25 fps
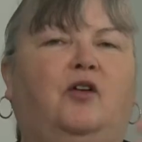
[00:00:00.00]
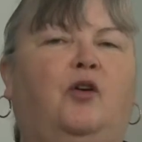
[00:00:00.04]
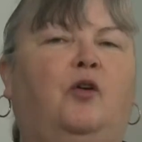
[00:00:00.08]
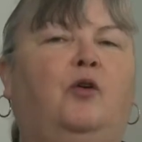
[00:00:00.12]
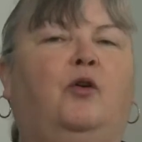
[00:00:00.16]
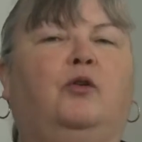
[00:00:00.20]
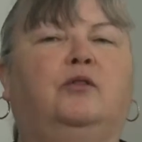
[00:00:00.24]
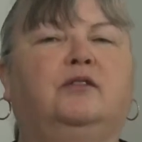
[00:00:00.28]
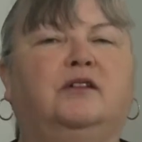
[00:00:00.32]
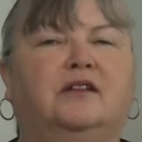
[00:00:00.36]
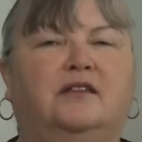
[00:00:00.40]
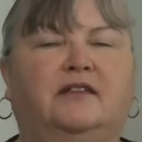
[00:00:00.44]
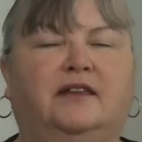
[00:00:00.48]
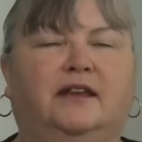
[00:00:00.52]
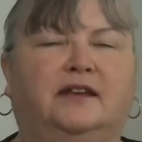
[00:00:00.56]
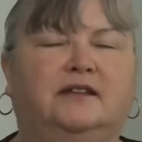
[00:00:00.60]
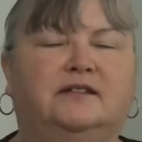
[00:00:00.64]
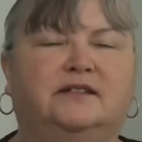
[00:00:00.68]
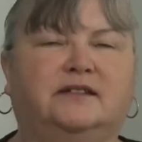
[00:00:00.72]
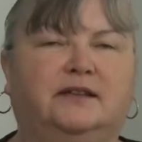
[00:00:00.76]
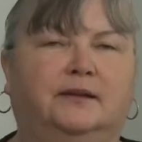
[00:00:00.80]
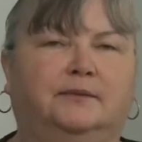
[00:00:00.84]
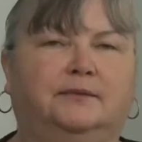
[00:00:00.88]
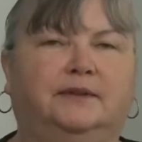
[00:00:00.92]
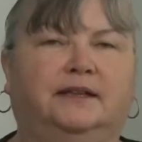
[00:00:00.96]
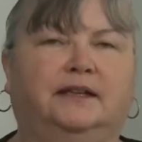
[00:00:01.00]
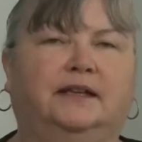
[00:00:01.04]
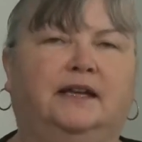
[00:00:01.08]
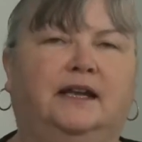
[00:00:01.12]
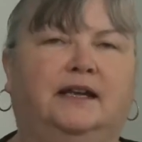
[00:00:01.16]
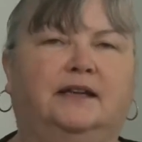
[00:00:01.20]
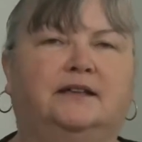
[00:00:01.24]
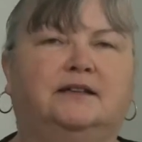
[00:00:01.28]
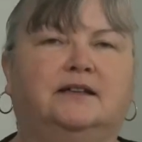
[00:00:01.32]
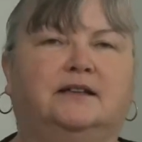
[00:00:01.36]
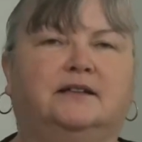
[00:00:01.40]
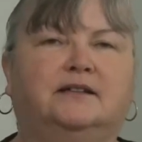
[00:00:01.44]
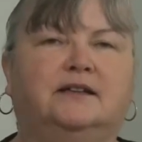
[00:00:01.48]
all the things that we
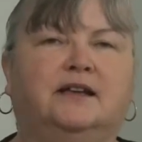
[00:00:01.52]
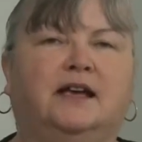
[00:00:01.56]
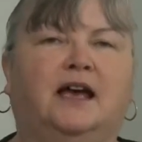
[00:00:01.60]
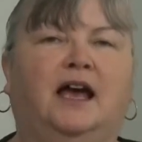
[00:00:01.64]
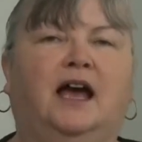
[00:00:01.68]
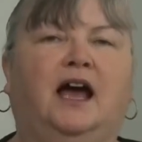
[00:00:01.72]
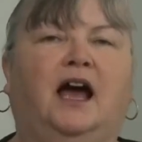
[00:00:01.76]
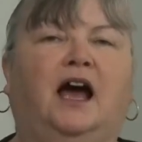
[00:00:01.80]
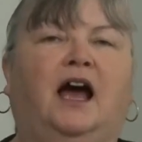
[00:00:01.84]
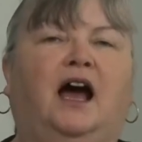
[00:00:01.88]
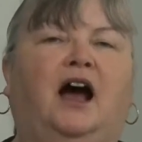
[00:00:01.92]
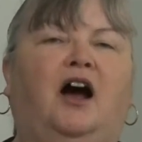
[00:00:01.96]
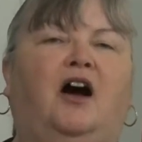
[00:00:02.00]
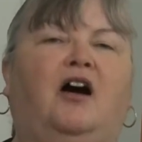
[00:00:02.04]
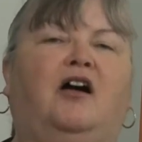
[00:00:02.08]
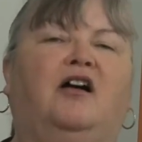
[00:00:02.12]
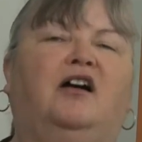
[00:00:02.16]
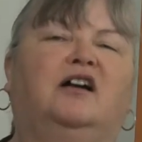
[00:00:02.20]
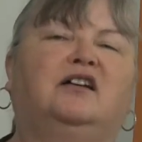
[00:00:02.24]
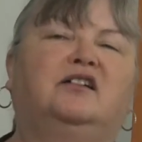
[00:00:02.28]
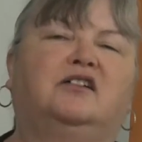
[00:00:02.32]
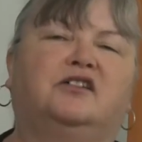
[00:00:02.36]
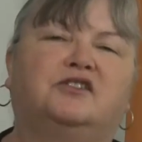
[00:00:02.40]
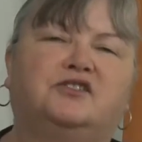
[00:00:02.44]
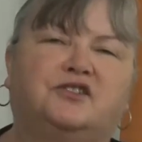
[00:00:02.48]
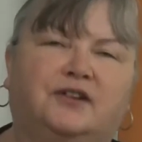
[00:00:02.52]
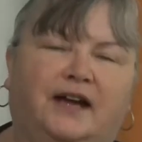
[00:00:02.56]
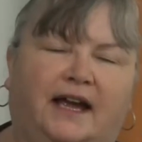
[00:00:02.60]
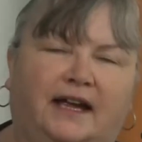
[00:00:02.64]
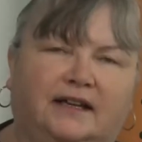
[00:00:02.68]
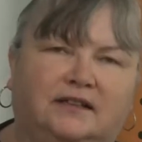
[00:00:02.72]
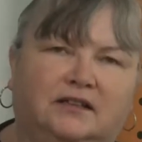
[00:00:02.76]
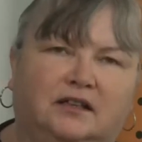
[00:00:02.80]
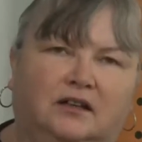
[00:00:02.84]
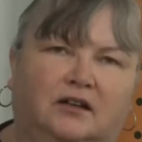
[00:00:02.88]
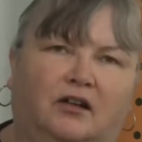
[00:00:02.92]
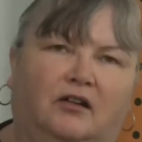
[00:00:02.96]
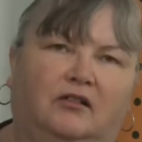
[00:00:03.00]
needed. I got
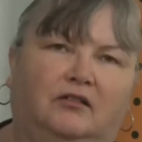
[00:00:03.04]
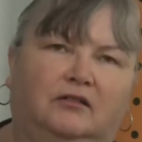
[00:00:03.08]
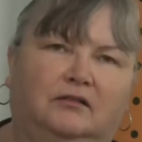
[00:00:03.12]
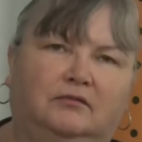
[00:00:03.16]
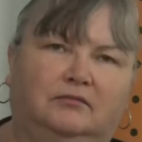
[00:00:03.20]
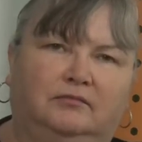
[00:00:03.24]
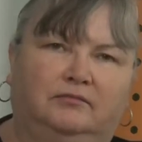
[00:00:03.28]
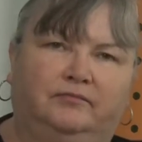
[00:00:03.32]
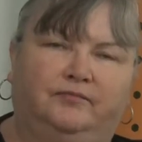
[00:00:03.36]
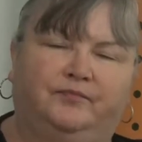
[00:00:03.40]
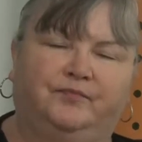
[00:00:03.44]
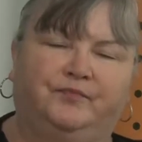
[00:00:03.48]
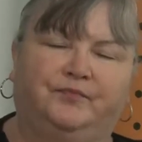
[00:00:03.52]
dragged along.